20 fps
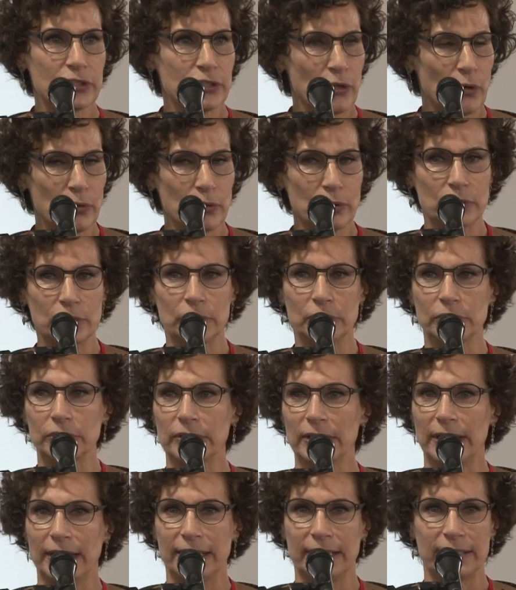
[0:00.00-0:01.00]
sold
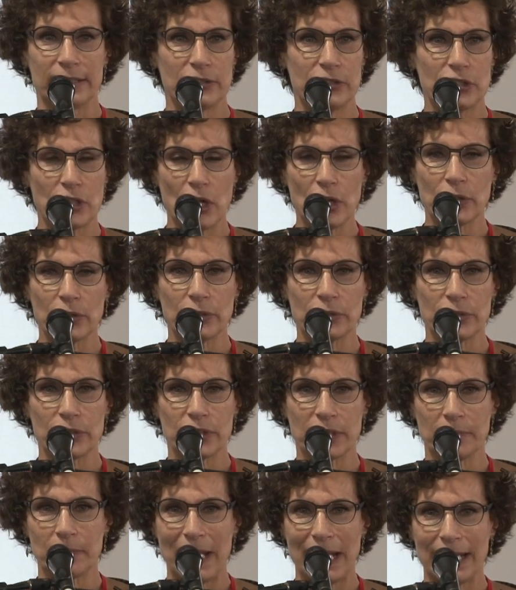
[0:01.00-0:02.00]
and dosed
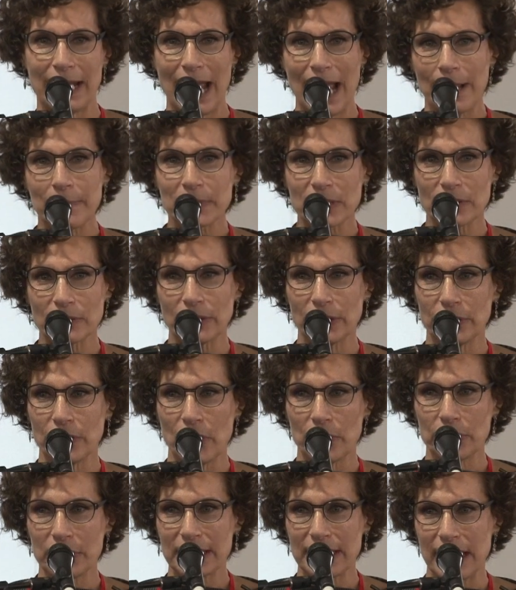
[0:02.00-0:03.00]
made absolutely
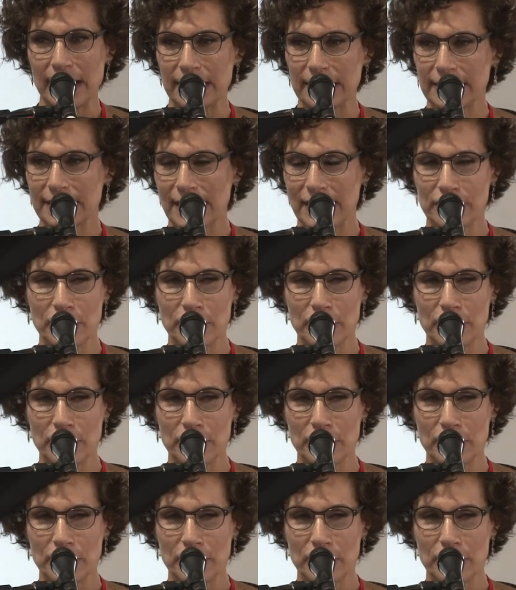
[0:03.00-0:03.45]
no sense. I